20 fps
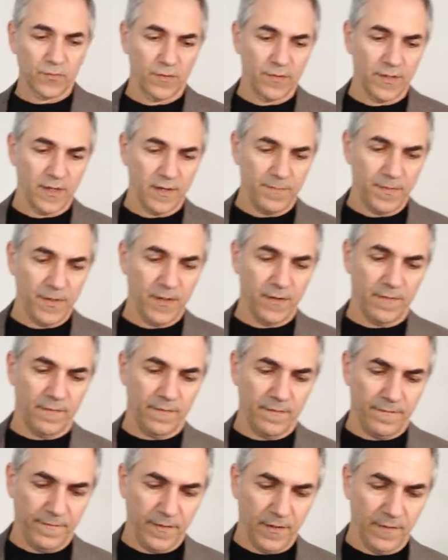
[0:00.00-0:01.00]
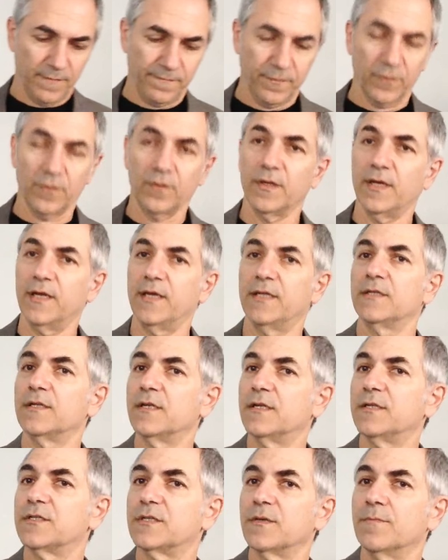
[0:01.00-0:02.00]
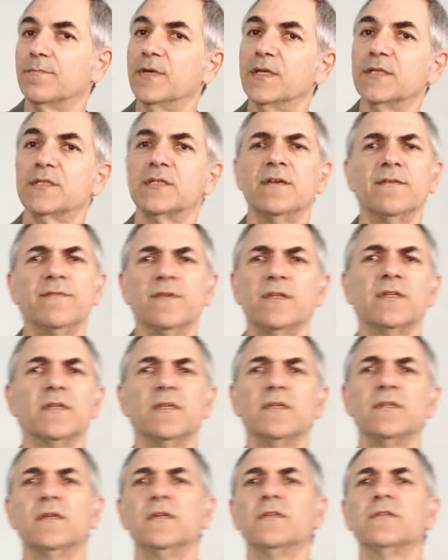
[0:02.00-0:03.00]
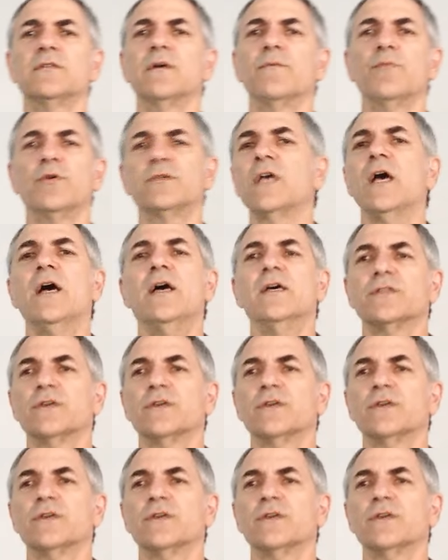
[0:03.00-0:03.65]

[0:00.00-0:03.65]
where they appear fearful and submissive in some ways?